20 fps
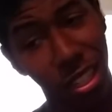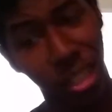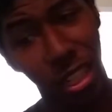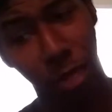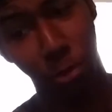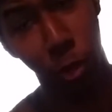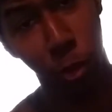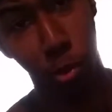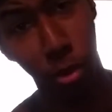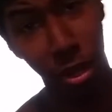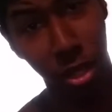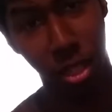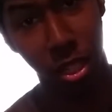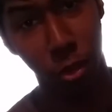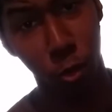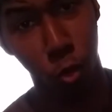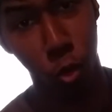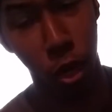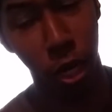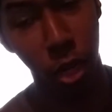I'm surprised he
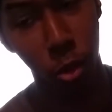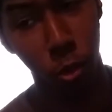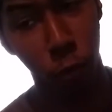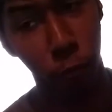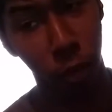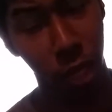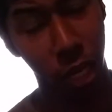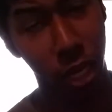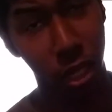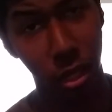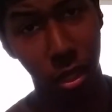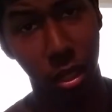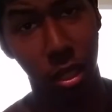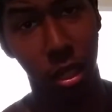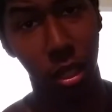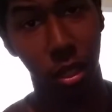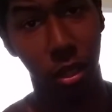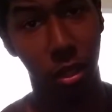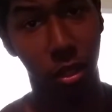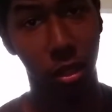didn't run in with Flying
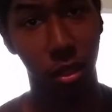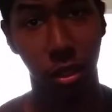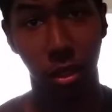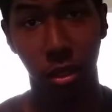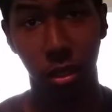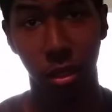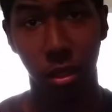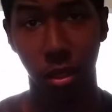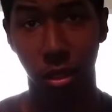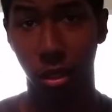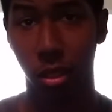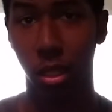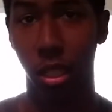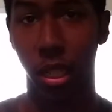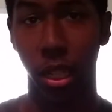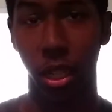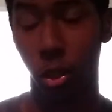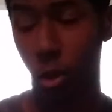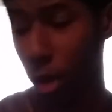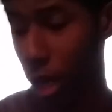C to,
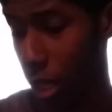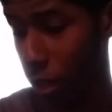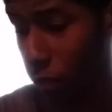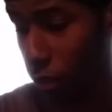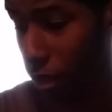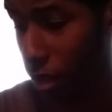like, crash for